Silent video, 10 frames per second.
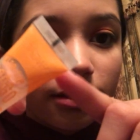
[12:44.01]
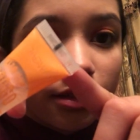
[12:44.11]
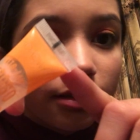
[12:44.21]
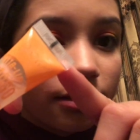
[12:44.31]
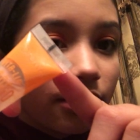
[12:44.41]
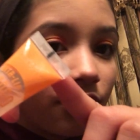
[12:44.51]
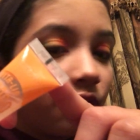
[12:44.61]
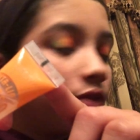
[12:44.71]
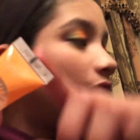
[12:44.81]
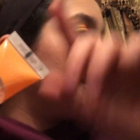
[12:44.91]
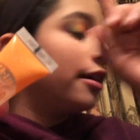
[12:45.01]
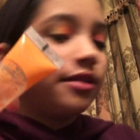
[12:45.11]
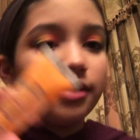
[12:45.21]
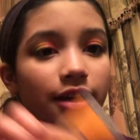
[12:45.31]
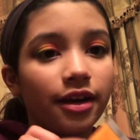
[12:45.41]
This is a whole, I
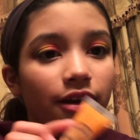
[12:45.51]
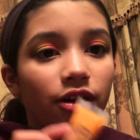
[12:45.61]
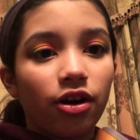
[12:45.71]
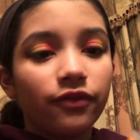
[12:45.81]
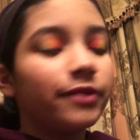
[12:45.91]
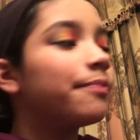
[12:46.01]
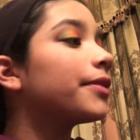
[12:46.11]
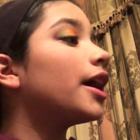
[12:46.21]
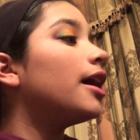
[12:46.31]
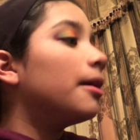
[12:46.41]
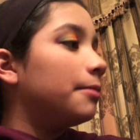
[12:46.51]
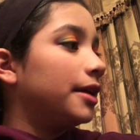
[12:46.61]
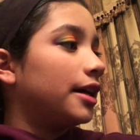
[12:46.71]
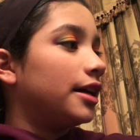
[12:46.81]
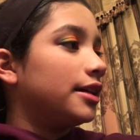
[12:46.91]
did it in all of them
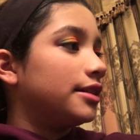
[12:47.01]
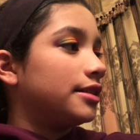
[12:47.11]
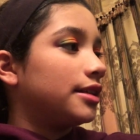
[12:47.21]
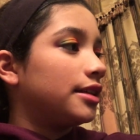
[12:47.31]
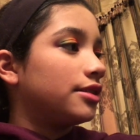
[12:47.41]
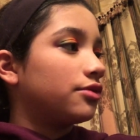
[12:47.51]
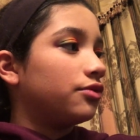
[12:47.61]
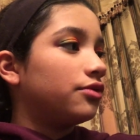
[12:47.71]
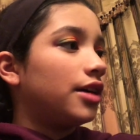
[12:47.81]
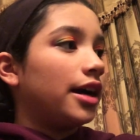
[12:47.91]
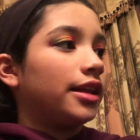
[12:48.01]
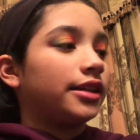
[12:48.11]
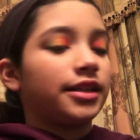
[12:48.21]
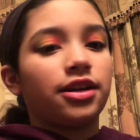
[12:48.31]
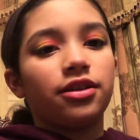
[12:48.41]
because in school I
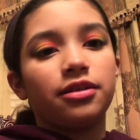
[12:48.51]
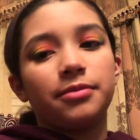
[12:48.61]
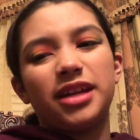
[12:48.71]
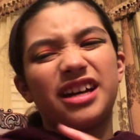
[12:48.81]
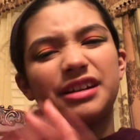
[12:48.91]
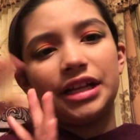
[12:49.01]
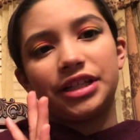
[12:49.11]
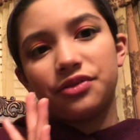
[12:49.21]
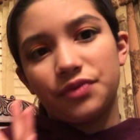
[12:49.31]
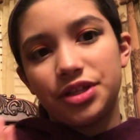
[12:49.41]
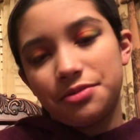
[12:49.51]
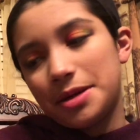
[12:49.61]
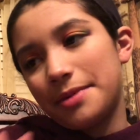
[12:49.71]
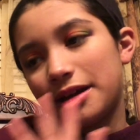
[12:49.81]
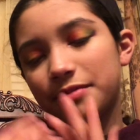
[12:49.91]
like to carry them and I don't like to reach in my
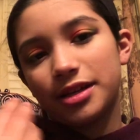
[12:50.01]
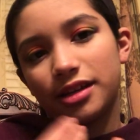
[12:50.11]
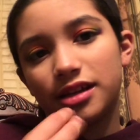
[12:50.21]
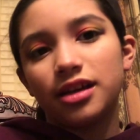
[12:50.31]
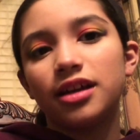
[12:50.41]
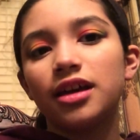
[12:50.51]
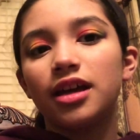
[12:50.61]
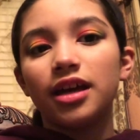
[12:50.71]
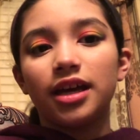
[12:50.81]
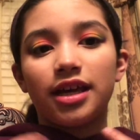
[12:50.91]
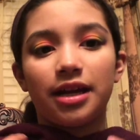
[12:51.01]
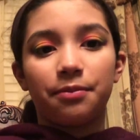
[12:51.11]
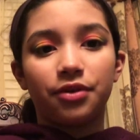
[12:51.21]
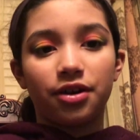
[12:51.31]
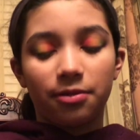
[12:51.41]
backpack and get it. And I
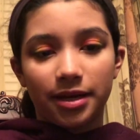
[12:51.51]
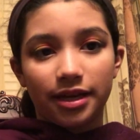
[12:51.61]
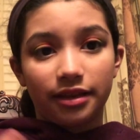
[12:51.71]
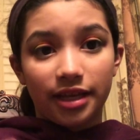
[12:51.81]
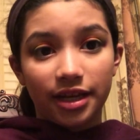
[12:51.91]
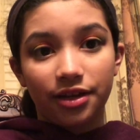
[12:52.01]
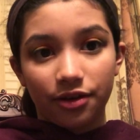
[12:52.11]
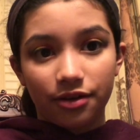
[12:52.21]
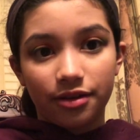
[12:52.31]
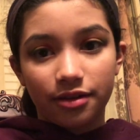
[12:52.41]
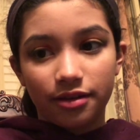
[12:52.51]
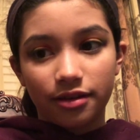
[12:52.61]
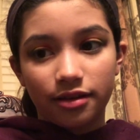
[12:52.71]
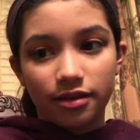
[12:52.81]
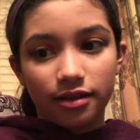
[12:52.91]
put it on my lanyard
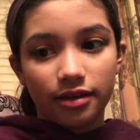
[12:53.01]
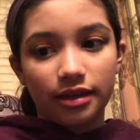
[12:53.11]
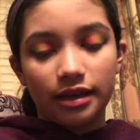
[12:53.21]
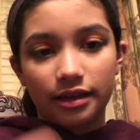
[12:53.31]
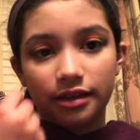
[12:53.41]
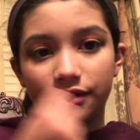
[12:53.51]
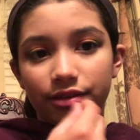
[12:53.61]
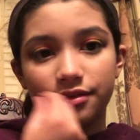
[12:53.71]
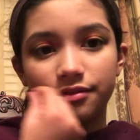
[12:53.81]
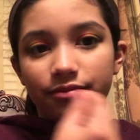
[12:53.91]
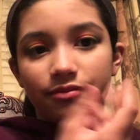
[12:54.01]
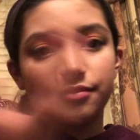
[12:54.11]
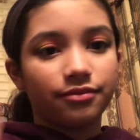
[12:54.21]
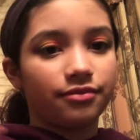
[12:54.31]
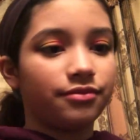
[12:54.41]
and I just
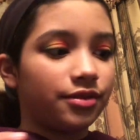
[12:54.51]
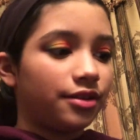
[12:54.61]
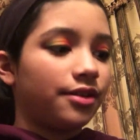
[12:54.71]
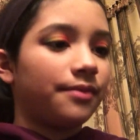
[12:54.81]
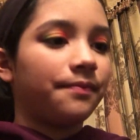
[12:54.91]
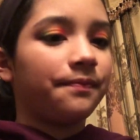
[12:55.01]
put it on.